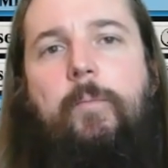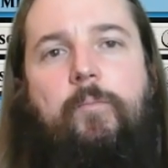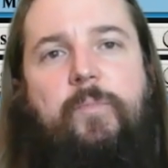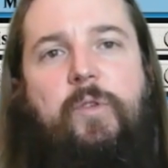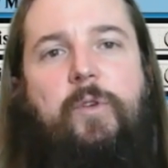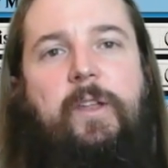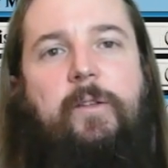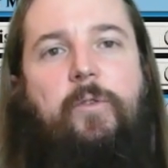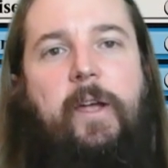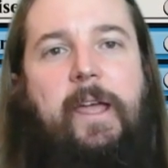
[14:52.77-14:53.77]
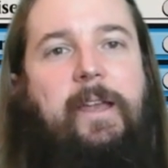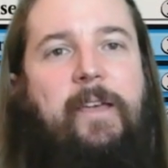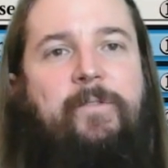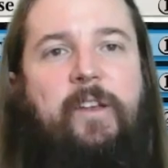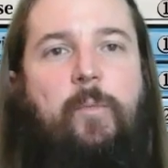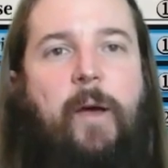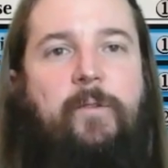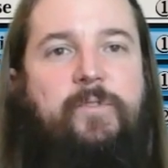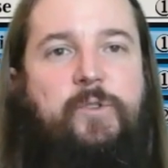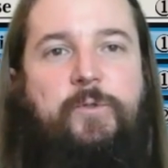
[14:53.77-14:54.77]
You can create an infinite
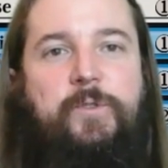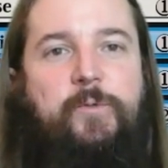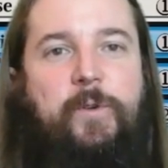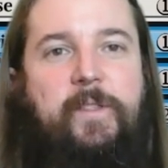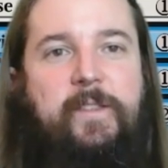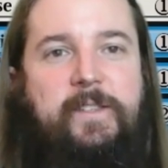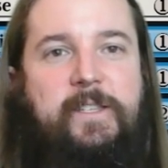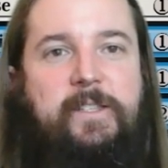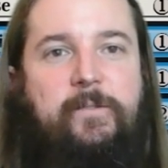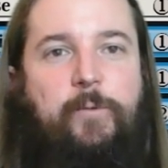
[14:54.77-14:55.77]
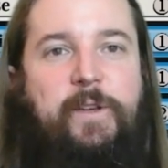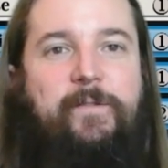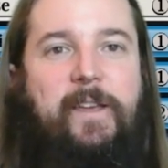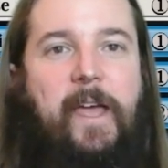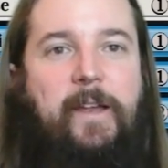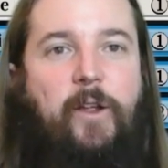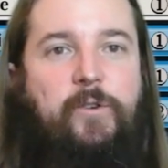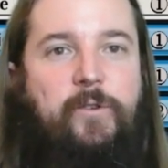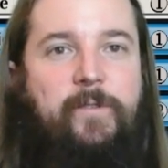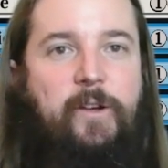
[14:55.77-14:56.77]
amount of dudes with the Season of Weaving and
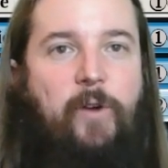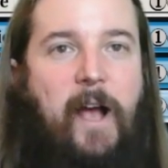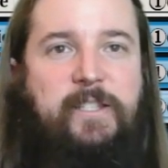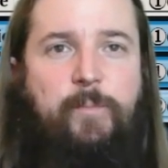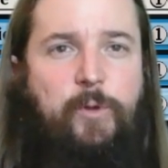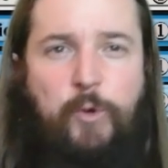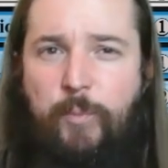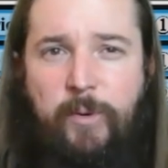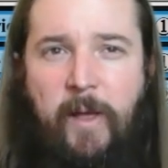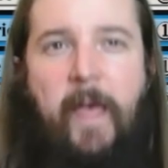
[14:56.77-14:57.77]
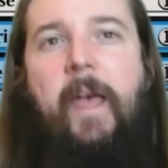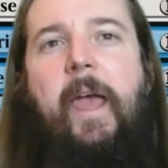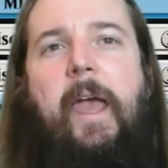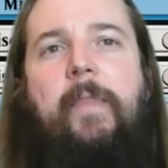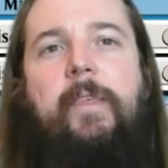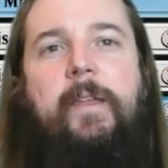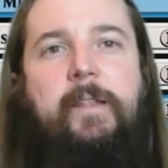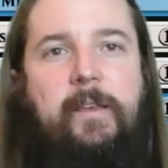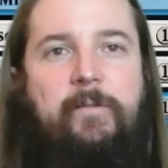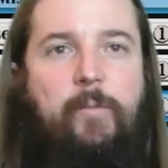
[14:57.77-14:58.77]
Unnerving Grasp loop, and then
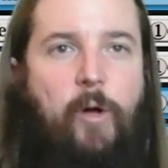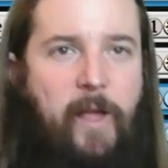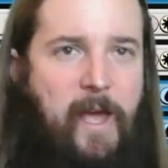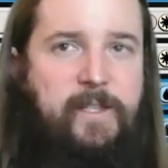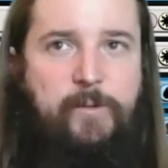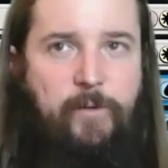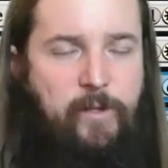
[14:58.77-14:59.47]
give them all haste with the